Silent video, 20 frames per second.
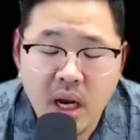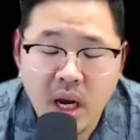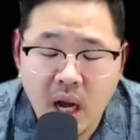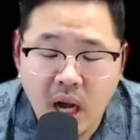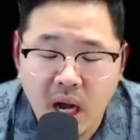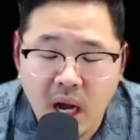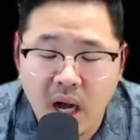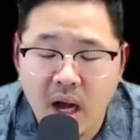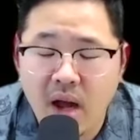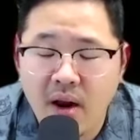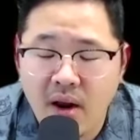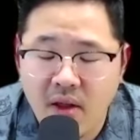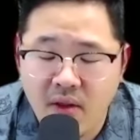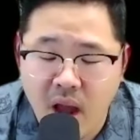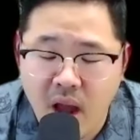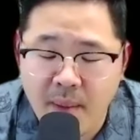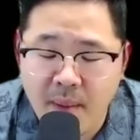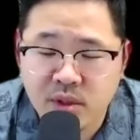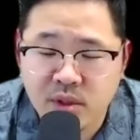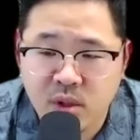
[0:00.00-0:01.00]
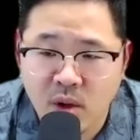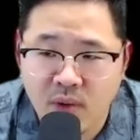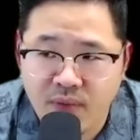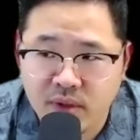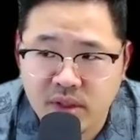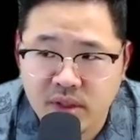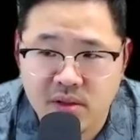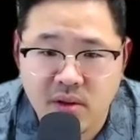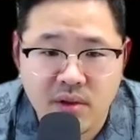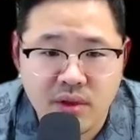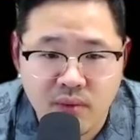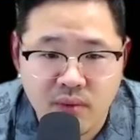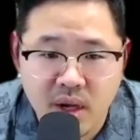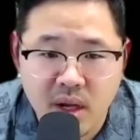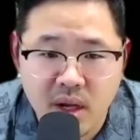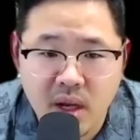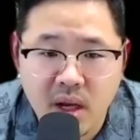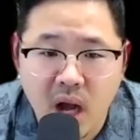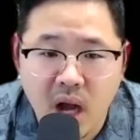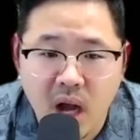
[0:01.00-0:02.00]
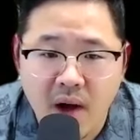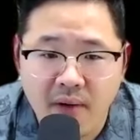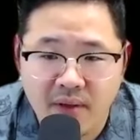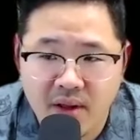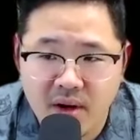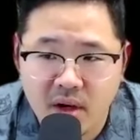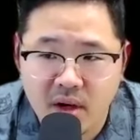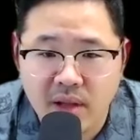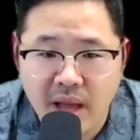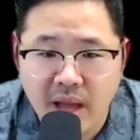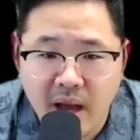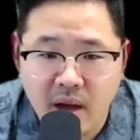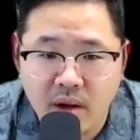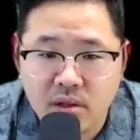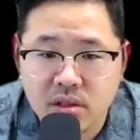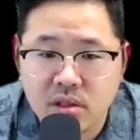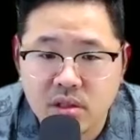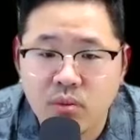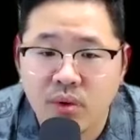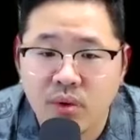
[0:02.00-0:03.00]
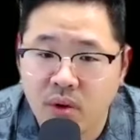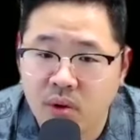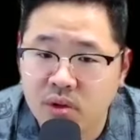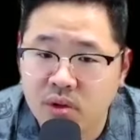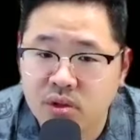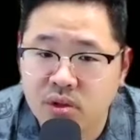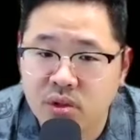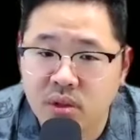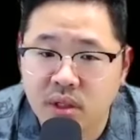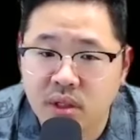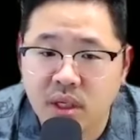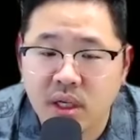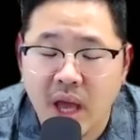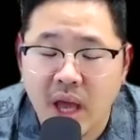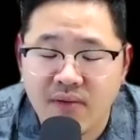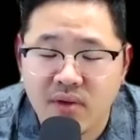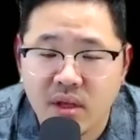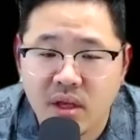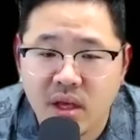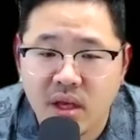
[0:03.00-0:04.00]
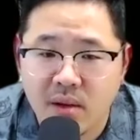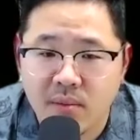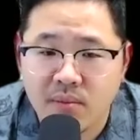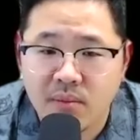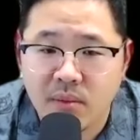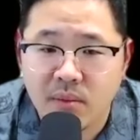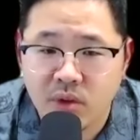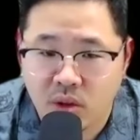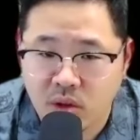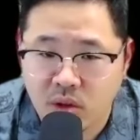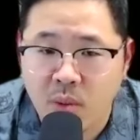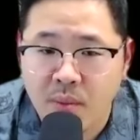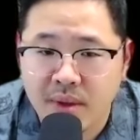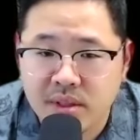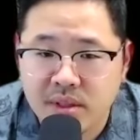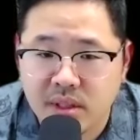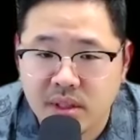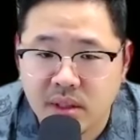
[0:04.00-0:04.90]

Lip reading: Another episode for season 3 of Lender Lounge with yours truly, Kevin Kim. Don't miss